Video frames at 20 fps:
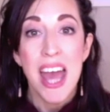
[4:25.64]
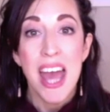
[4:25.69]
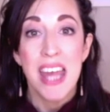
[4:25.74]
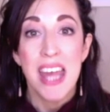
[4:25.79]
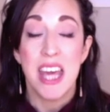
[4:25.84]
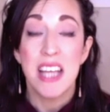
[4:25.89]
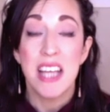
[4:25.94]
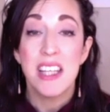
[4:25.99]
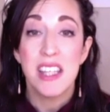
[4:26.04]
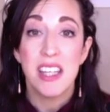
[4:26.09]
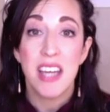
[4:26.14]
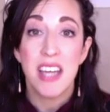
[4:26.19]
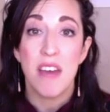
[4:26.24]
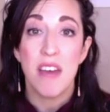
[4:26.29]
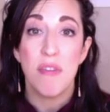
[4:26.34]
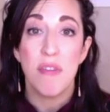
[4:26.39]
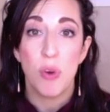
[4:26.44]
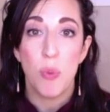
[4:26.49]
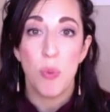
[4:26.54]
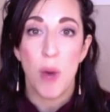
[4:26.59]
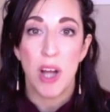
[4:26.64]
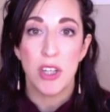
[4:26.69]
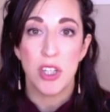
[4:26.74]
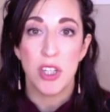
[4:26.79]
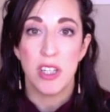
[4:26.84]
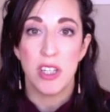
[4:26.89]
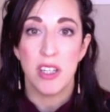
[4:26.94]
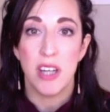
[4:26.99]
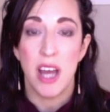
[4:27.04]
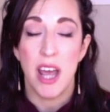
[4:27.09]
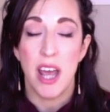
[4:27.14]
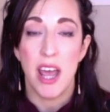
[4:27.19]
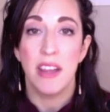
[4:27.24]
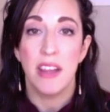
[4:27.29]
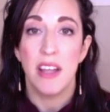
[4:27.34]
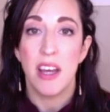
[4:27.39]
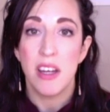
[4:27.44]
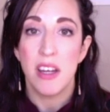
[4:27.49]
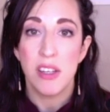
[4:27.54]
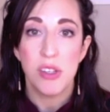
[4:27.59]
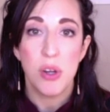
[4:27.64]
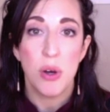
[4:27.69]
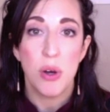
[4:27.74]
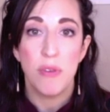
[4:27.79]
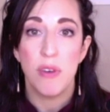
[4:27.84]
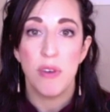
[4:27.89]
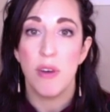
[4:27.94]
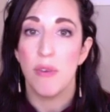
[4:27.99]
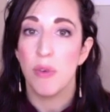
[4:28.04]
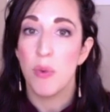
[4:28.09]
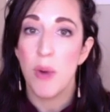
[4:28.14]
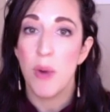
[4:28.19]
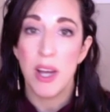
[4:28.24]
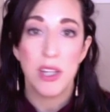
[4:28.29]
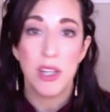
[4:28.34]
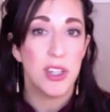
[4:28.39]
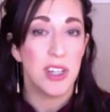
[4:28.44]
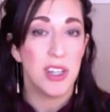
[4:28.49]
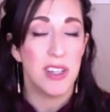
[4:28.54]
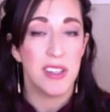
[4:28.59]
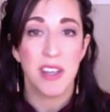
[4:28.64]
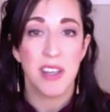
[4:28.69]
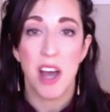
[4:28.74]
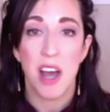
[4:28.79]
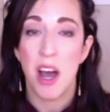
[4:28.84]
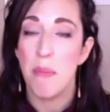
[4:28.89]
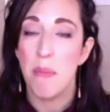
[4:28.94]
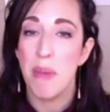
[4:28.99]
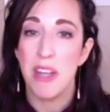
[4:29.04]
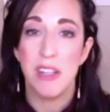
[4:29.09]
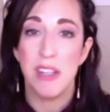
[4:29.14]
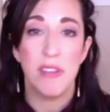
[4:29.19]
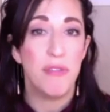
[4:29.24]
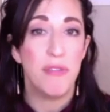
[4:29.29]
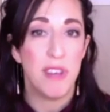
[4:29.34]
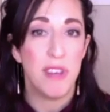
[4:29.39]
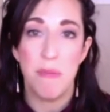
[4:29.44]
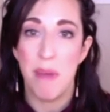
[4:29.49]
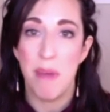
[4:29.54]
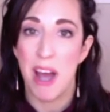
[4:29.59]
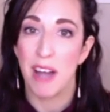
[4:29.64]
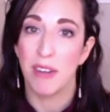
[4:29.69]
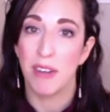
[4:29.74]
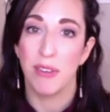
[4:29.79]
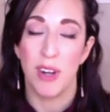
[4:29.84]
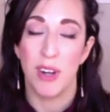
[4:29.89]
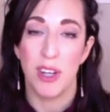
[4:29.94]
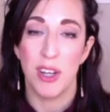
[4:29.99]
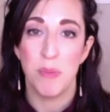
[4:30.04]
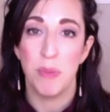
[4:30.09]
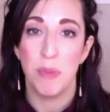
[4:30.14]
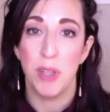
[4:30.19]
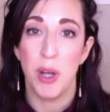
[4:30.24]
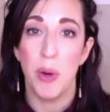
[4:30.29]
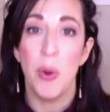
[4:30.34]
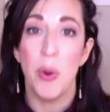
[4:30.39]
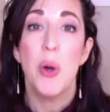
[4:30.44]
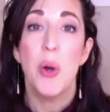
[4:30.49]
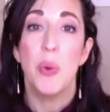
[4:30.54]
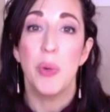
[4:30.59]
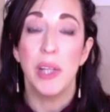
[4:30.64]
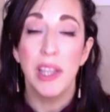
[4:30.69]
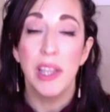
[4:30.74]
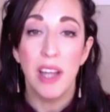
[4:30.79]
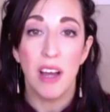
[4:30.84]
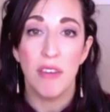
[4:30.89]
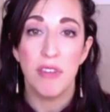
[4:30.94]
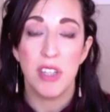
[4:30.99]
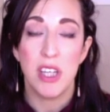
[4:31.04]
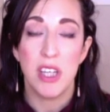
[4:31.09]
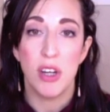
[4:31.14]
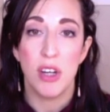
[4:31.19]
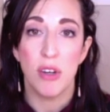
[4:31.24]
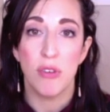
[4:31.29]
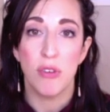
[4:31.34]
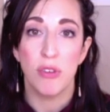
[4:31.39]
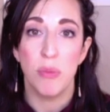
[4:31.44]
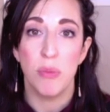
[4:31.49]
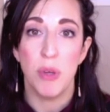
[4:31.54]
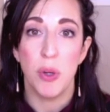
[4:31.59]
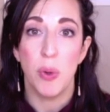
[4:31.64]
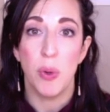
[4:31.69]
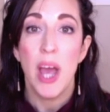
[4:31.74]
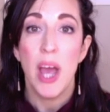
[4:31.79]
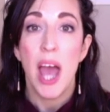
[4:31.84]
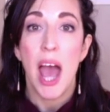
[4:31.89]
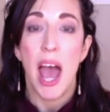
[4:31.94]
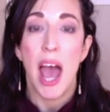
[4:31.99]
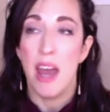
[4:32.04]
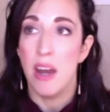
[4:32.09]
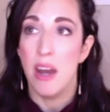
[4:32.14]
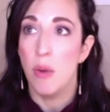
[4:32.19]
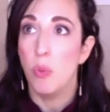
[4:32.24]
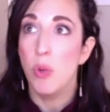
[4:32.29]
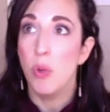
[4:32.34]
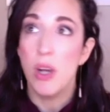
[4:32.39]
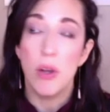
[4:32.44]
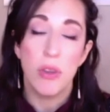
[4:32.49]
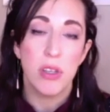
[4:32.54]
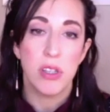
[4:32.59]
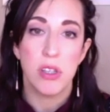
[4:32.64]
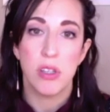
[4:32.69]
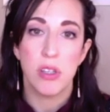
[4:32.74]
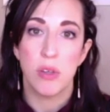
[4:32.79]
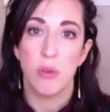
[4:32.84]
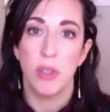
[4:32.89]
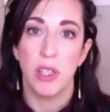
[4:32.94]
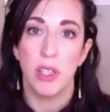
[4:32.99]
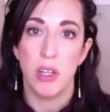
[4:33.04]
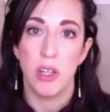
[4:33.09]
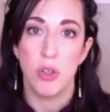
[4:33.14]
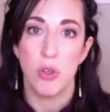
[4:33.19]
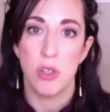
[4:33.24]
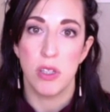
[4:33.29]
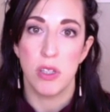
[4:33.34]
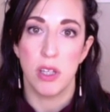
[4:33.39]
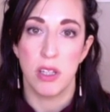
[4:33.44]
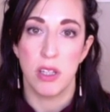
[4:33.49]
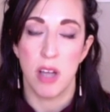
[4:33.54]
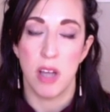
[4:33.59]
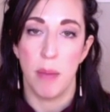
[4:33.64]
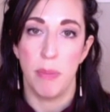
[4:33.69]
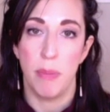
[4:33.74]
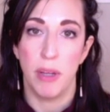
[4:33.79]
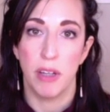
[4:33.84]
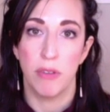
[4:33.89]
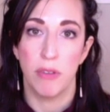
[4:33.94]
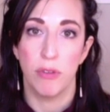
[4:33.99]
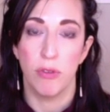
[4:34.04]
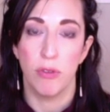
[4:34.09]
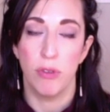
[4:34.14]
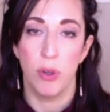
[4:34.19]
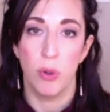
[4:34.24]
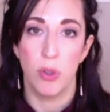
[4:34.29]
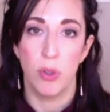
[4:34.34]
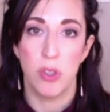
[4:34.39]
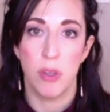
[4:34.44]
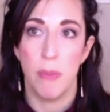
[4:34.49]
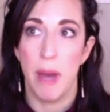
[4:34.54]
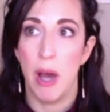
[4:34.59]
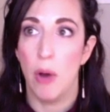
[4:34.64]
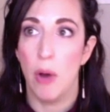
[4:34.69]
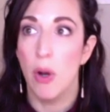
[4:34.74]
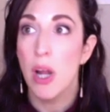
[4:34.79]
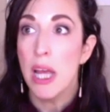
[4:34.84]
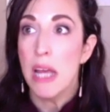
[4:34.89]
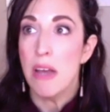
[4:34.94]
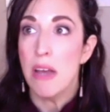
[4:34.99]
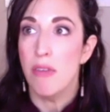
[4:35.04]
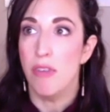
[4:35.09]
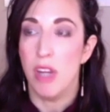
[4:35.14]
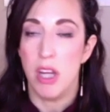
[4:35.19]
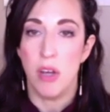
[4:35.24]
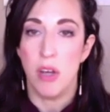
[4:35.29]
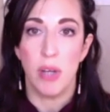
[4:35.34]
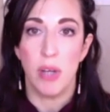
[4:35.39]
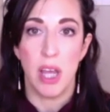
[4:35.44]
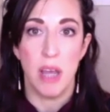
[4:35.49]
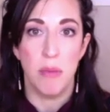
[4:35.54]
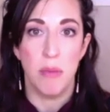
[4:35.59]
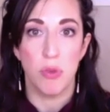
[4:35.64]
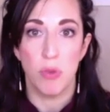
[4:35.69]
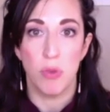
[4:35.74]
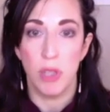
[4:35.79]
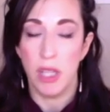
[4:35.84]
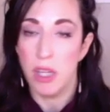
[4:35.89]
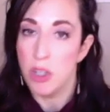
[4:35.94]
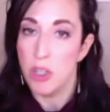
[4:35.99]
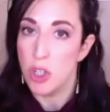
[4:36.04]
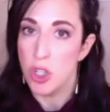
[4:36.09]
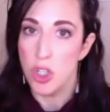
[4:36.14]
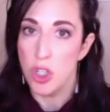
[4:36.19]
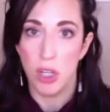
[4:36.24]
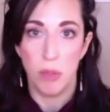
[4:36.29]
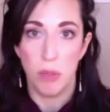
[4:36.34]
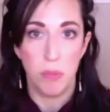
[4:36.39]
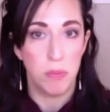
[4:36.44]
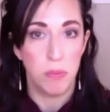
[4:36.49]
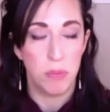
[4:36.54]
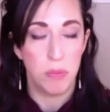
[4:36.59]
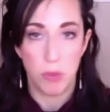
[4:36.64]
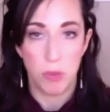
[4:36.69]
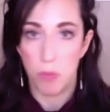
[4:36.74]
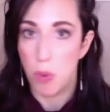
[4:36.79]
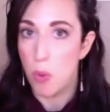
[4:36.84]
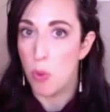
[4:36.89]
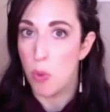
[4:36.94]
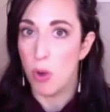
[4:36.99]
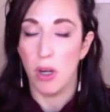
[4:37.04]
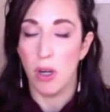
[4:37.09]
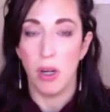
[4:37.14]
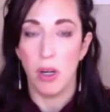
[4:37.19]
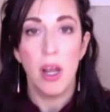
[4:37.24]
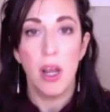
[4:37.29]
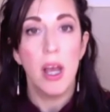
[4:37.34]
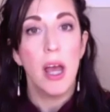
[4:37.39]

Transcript: Thanks again for watching today, and let us know if you have questions, comments, feedback for us below. We'd love to hear from you. And we know this is a really interesting topic for folks about video games, relationships, porn.